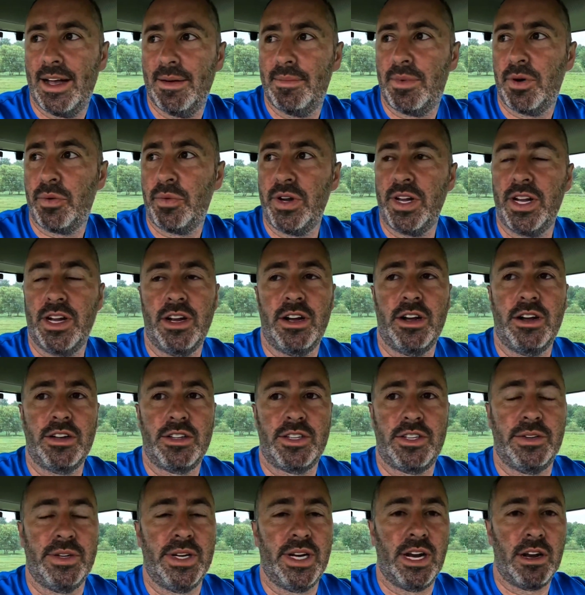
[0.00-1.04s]
but we are
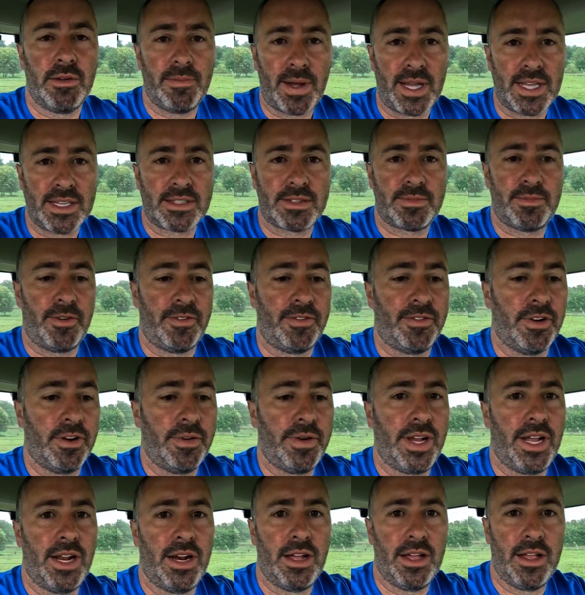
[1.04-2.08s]
doing our best before
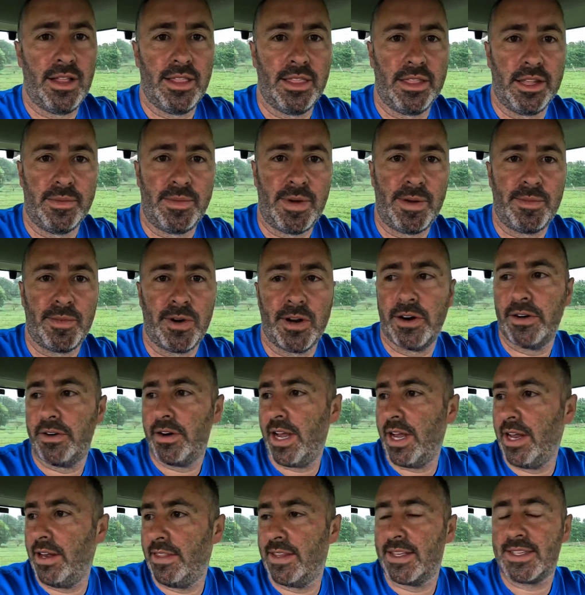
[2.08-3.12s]
we get a little bit more
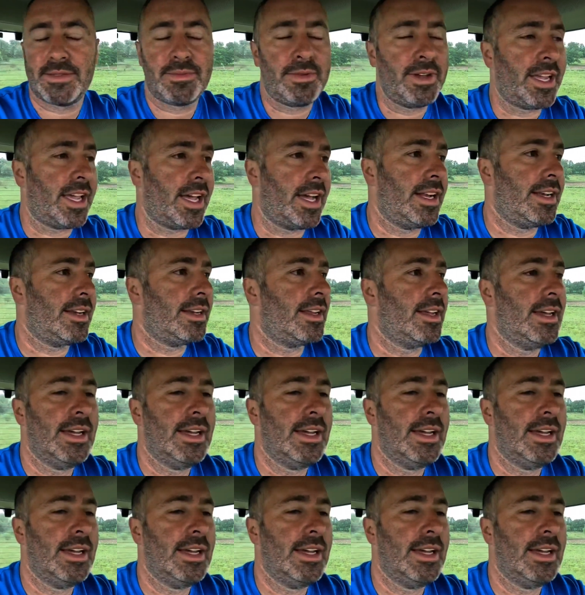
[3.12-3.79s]
rain this weekend